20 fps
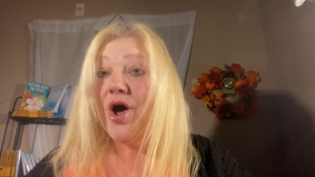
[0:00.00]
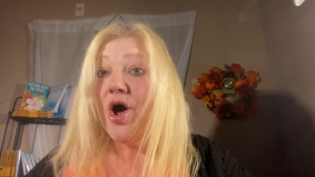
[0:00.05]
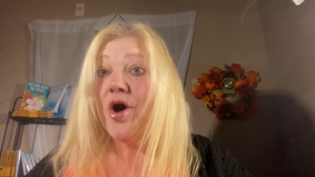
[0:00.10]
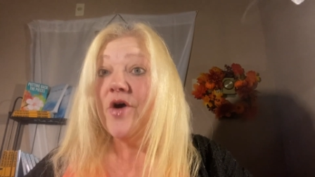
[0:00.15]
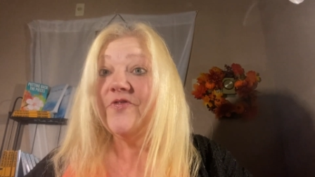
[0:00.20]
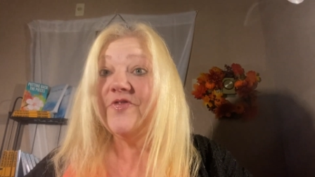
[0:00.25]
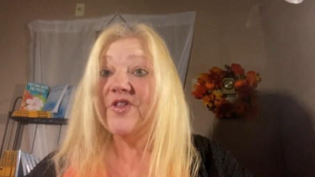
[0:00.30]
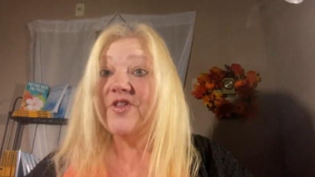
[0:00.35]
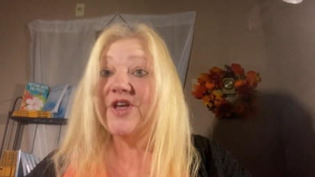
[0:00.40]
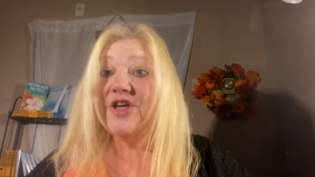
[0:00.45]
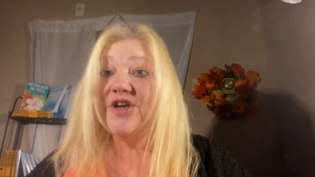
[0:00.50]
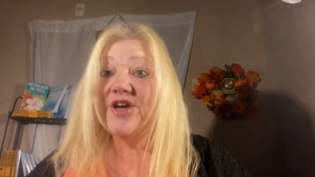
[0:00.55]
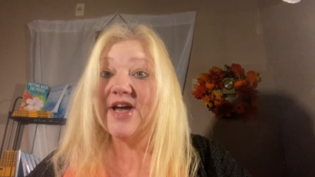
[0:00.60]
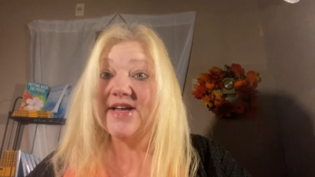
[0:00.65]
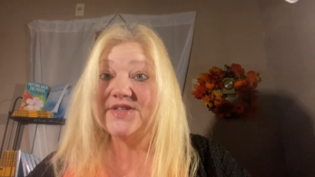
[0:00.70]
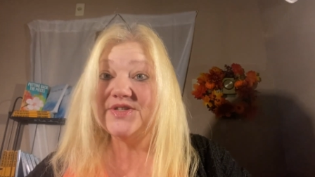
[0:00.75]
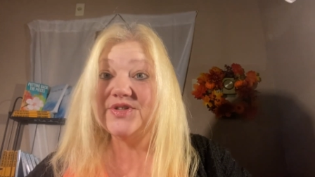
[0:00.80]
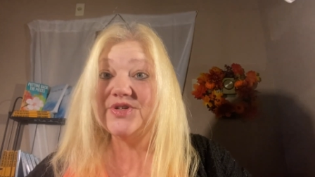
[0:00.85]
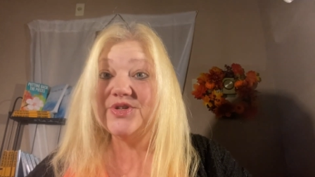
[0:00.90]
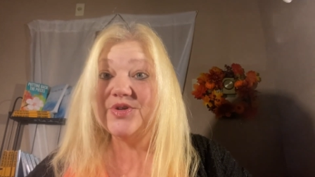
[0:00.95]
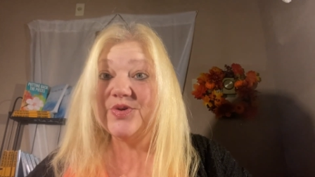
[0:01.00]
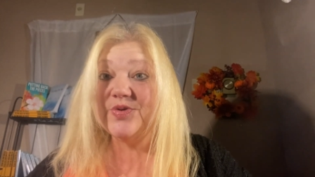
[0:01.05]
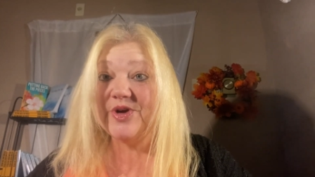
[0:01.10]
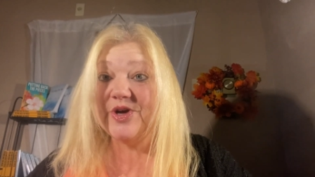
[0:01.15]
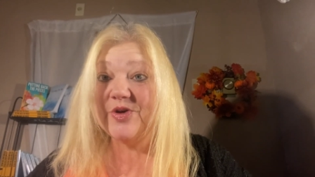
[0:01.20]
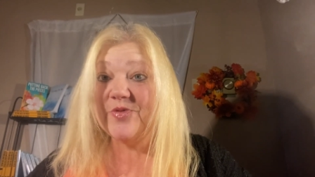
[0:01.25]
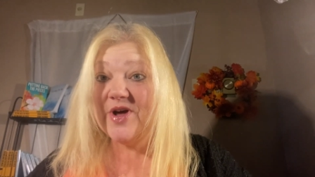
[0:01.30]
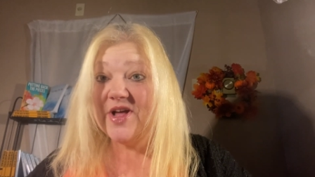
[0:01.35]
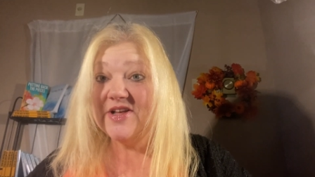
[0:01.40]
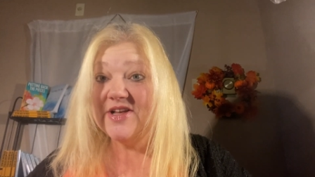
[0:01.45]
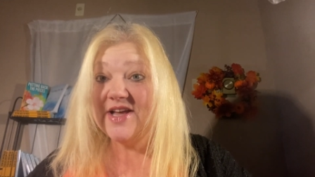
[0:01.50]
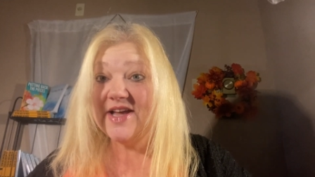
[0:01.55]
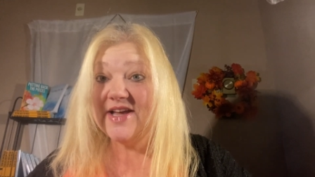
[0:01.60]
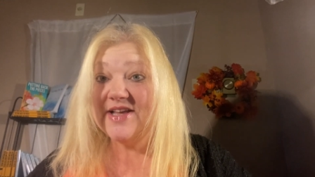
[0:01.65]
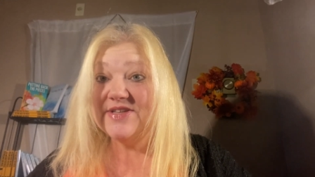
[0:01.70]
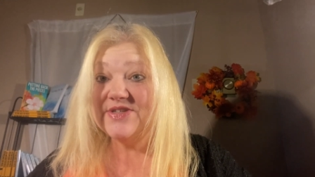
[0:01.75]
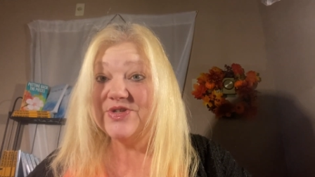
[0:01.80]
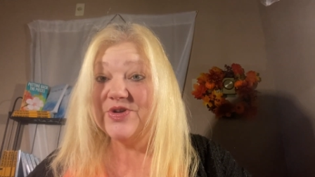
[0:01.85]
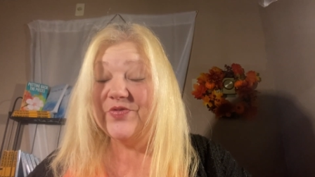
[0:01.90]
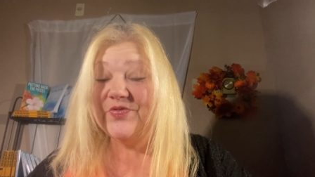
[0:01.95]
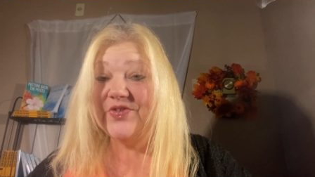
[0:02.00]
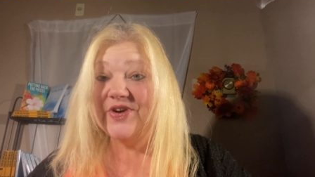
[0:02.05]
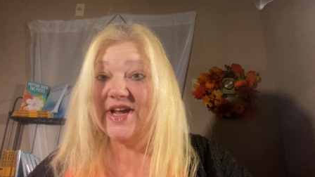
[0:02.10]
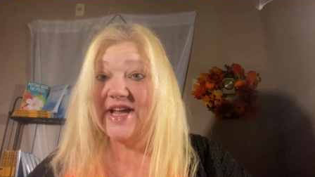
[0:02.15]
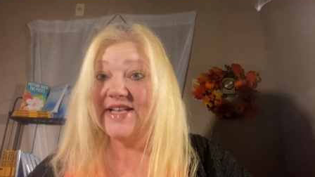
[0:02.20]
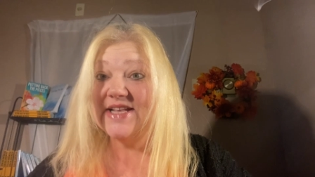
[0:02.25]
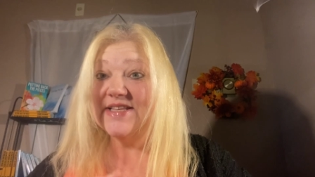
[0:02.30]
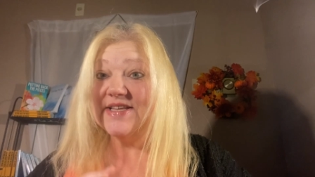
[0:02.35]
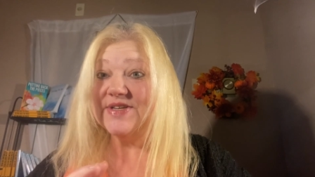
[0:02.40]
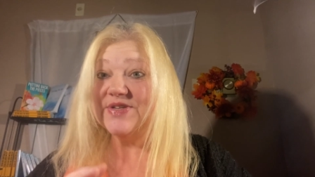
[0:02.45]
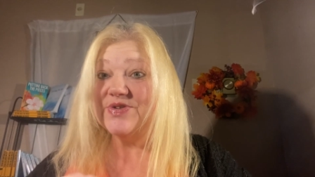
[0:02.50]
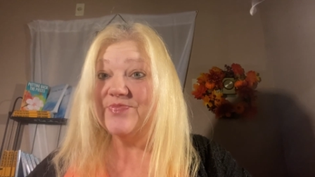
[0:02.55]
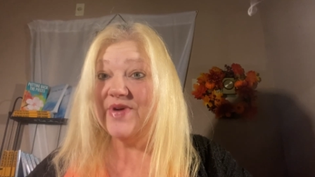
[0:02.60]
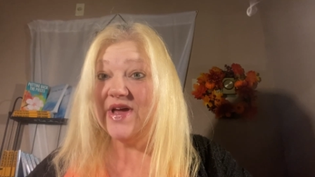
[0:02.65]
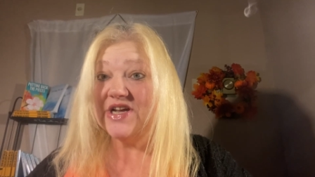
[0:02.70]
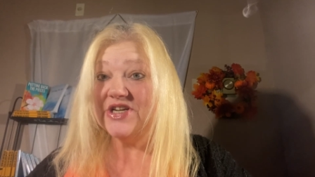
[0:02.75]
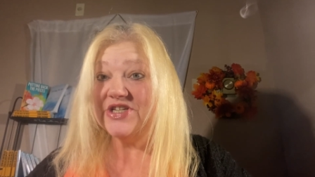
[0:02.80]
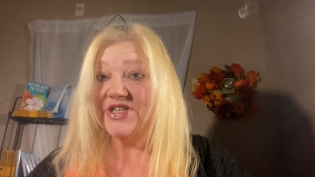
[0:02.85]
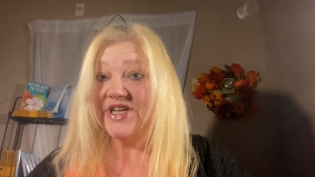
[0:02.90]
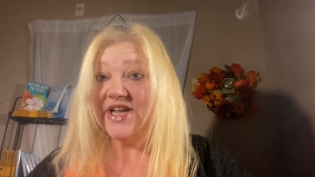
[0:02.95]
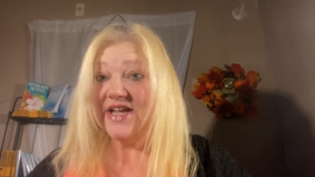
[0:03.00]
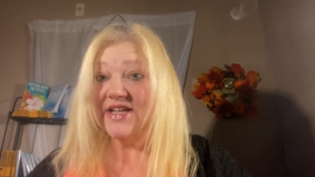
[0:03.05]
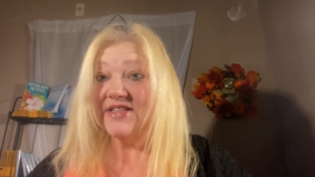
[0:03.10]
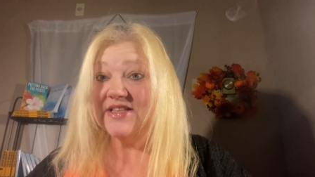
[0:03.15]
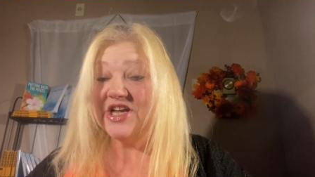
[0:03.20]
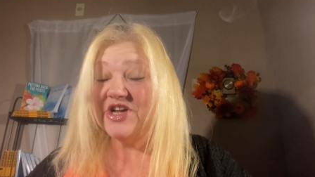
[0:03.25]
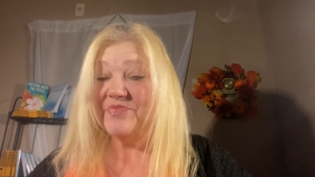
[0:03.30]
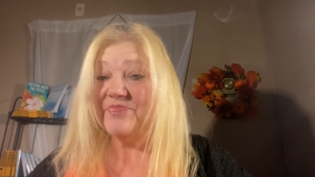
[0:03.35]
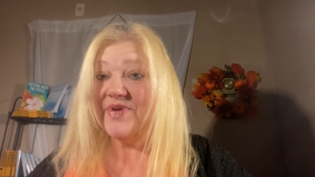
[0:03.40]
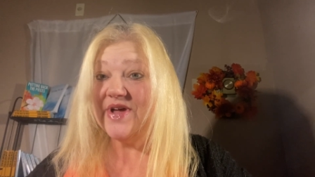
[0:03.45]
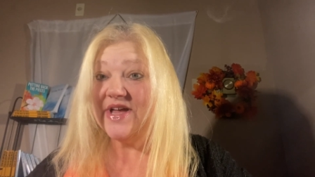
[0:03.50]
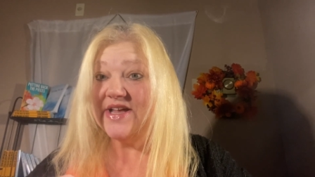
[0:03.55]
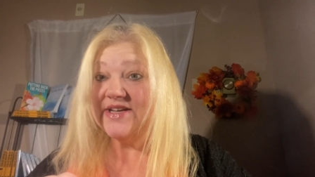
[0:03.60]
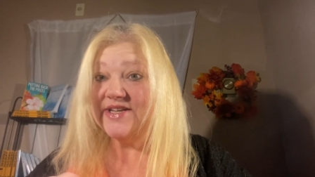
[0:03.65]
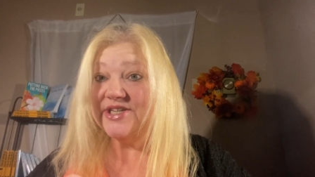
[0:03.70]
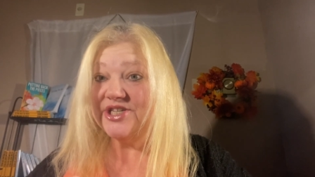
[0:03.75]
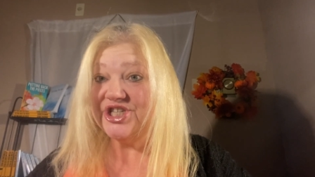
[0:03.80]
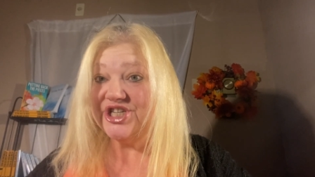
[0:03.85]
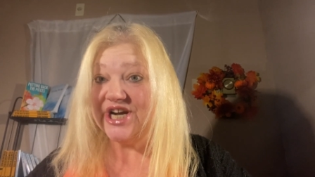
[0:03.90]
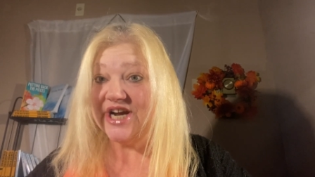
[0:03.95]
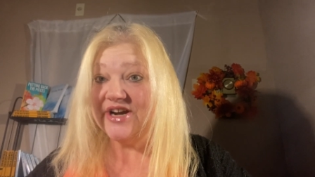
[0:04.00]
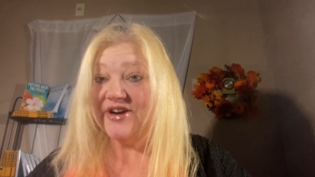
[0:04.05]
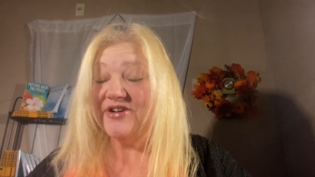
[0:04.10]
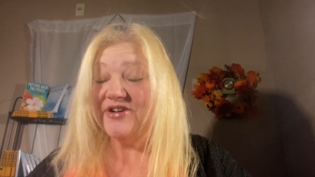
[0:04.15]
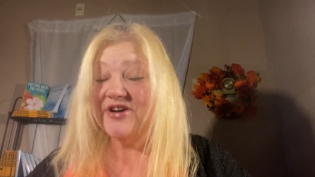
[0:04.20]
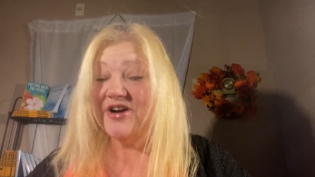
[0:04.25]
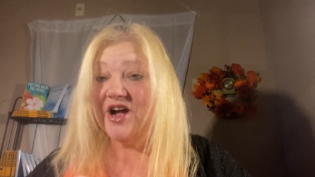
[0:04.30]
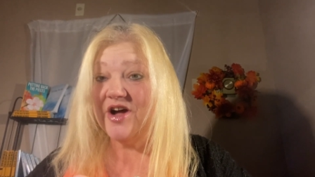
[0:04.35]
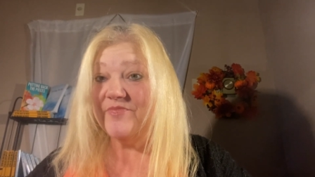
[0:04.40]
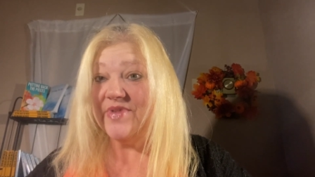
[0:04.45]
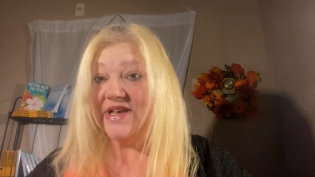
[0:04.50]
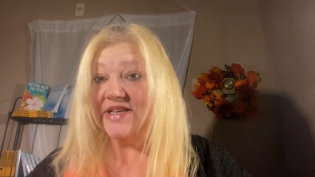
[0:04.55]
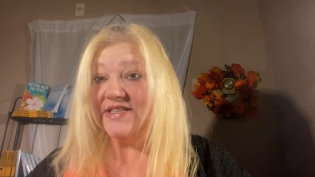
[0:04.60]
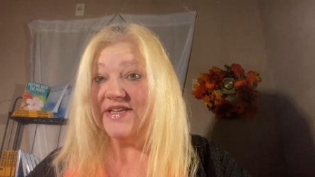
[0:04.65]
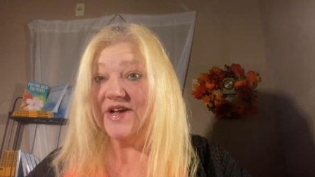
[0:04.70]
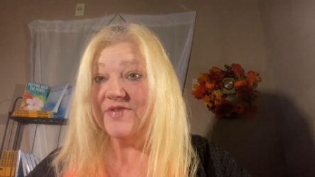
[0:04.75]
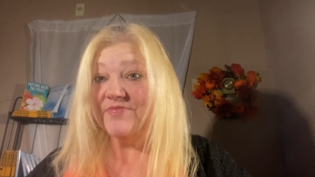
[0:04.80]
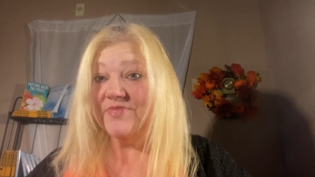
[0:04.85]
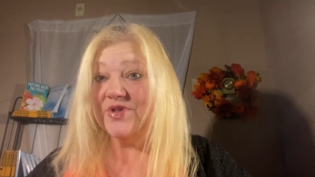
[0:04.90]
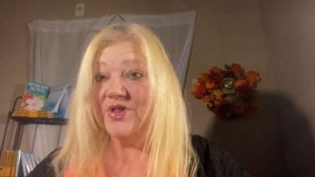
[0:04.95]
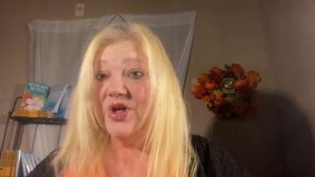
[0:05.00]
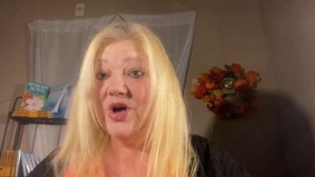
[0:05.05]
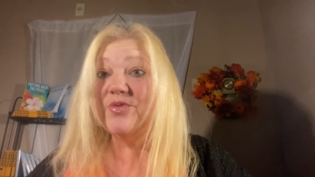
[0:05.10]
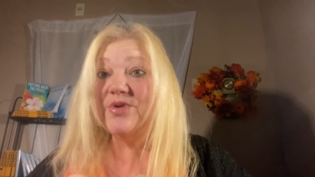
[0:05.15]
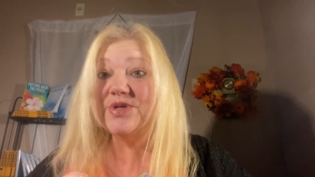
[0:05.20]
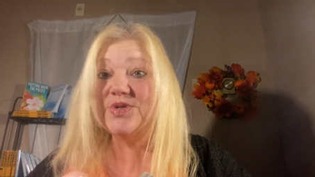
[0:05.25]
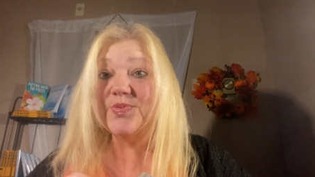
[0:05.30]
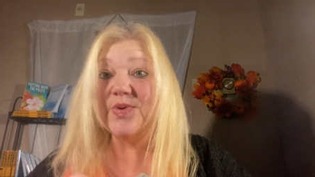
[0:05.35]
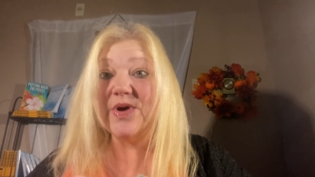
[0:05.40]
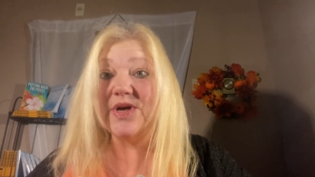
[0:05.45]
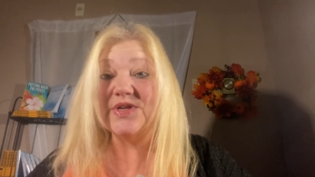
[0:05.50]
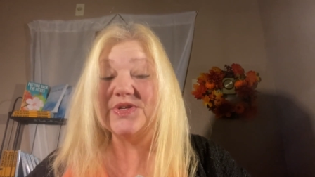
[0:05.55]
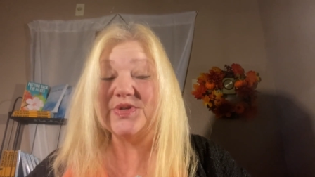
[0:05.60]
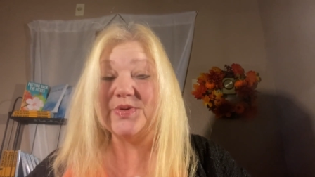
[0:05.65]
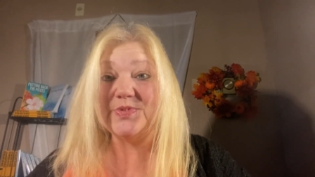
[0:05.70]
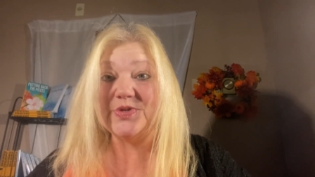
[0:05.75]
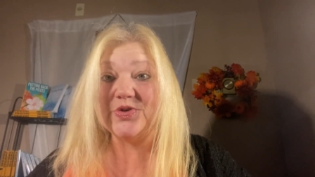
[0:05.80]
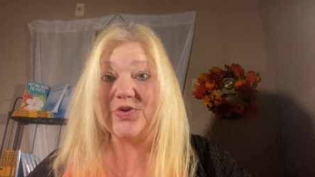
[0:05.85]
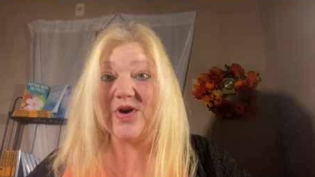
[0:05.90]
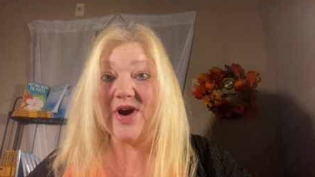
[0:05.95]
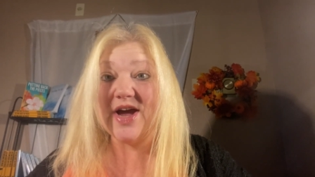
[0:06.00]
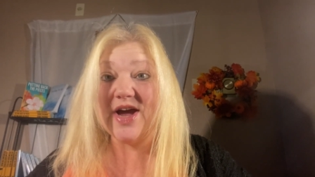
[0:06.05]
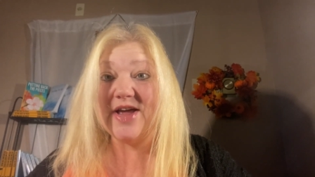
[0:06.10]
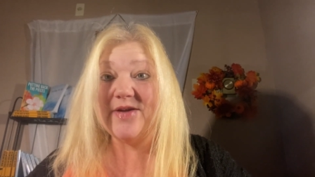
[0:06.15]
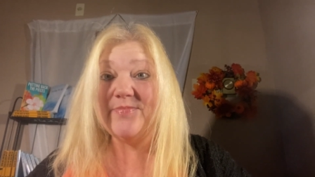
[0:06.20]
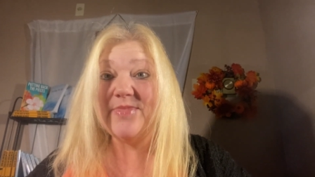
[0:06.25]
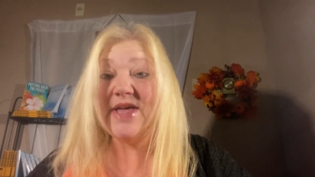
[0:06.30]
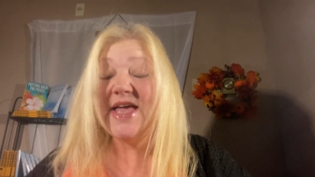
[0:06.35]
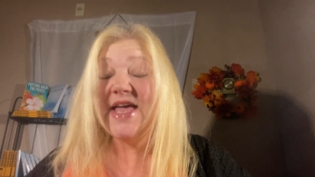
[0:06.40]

Hopefully, you guys are doing well, guys. Don't forget to smash that like button, share, comment down below, as well as subscribe.